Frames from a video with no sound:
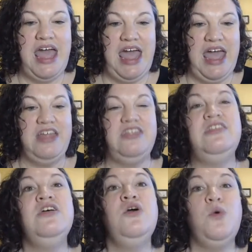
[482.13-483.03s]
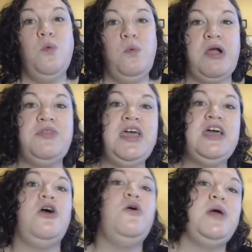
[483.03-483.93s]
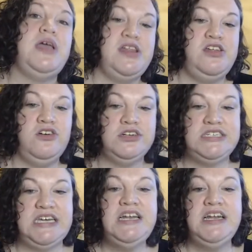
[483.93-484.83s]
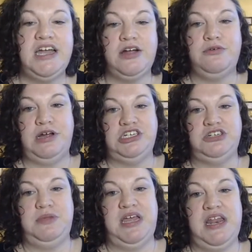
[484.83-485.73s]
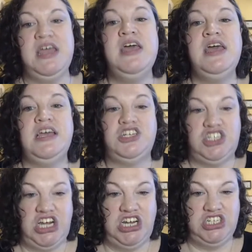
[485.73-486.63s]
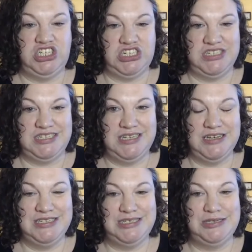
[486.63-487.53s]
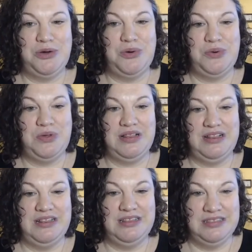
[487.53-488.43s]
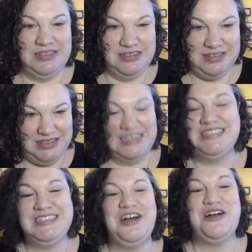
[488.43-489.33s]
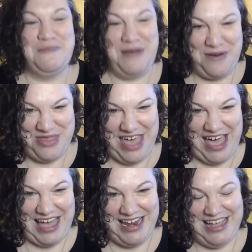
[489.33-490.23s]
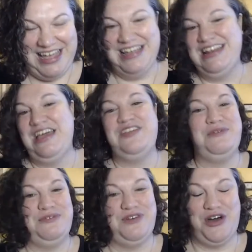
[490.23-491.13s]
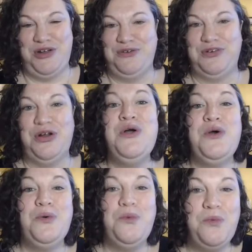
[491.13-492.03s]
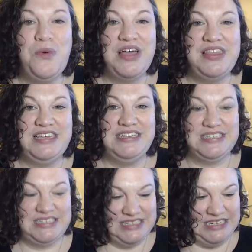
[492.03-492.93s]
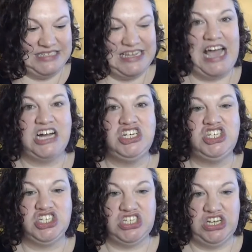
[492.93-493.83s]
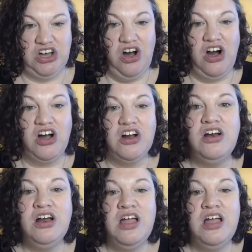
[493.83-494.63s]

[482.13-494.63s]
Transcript: And where they go in your skincare regimen changes. So let's talk about that now that we've gone over what these things actually are.